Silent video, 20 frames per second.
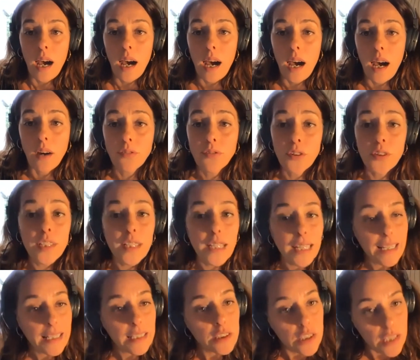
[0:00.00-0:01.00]
for
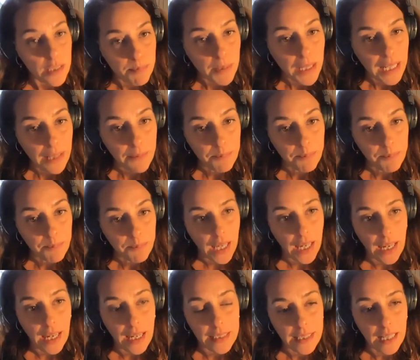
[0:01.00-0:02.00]
healing deeply.
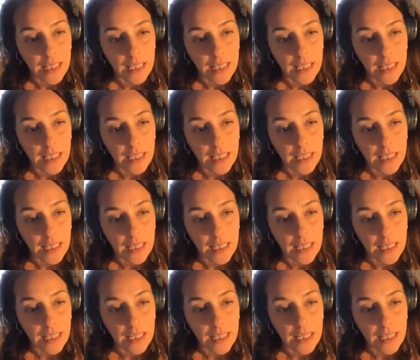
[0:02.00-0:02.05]
And